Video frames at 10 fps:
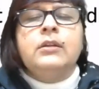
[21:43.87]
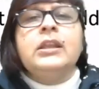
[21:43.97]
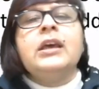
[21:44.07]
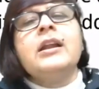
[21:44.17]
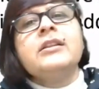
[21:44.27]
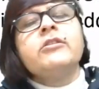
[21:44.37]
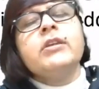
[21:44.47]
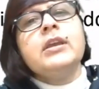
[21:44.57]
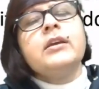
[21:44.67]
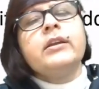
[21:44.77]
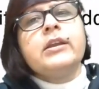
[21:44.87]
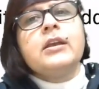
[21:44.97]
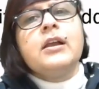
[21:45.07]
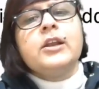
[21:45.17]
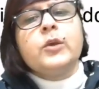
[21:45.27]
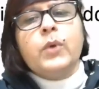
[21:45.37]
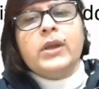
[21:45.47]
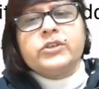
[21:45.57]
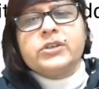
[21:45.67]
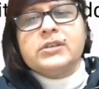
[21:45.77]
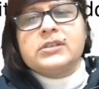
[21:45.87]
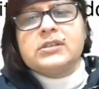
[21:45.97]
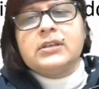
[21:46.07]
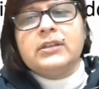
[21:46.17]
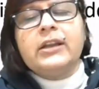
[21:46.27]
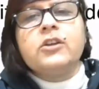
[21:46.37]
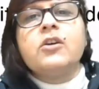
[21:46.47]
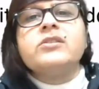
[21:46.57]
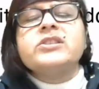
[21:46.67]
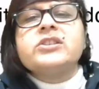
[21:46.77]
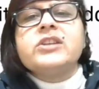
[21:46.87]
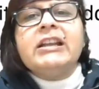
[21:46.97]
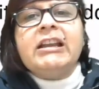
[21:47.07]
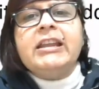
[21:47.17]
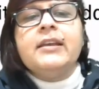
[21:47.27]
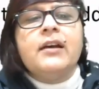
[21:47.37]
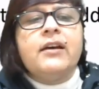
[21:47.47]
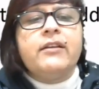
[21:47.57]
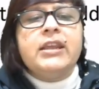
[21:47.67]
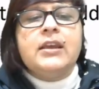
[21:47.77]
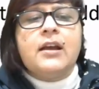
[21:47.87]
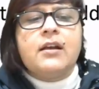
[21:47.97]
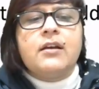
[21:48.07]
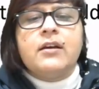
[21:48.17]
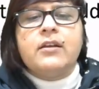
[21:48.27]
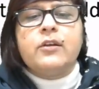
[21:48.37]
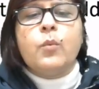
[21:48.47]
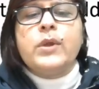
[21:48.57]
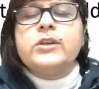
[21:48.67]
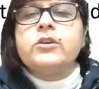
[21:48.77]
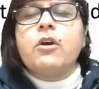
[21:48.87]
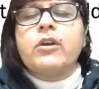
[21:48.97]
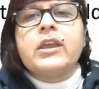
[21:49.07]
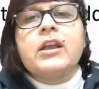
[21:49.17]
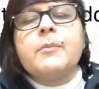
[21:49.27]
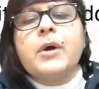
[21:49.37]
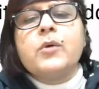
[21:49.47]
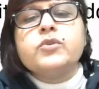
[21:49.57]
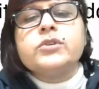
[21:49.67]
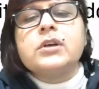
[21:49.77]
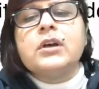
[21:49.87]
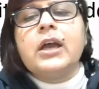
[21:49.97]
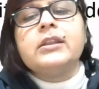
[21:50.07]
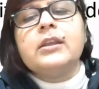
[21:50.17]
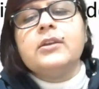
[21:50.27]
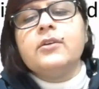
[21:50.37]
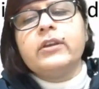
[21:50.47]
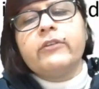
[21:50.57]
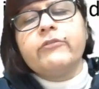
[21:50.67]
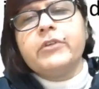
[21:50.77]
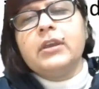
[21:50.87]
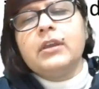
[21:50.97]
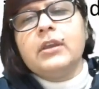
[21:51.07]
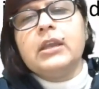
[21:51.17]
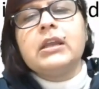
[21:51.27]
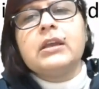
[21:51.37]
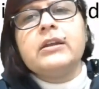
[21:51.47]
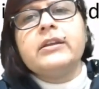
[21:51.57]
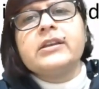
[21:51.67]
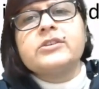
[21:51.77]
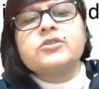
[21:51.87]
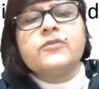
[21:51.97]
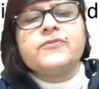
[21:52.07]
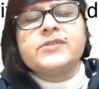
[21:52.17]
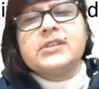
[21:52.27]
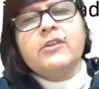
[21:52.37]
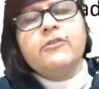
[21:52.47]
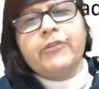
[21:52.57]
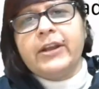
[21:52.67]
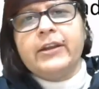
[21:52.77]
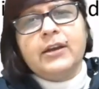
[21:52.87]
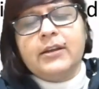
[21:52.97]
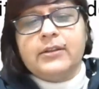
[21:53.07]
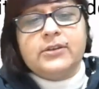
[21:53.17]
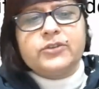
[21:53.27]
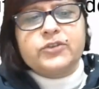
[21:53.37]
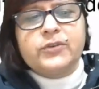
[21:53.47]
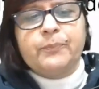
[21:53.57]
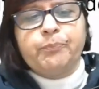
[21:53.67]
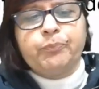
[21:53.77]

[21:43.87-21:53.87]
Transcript: There are three critical questions that constantly reoccur when talking about ethnography in context of self and others.